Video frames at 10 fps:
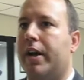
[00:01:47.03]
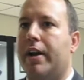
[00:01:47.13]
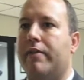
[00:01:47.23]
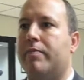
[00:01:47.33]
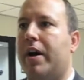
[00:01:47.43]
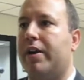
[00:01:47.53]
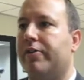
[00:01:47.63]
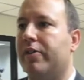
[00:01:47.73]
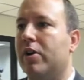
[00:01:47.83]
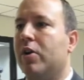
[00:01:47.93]
and
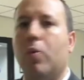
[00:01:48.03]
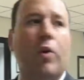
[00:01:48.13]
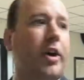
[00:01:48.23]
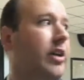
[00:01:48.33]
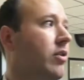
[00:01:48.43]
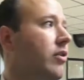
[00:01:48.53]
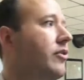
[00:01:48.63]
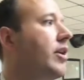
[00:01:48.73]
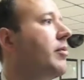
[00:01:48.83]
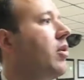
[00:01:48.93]
everybody's working towards
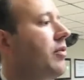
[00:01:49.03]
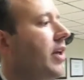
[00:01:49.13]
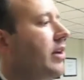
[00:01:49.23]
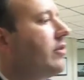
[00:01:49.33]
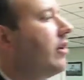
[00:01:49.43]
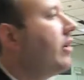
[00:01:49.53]
the same goal. Thank you, sir.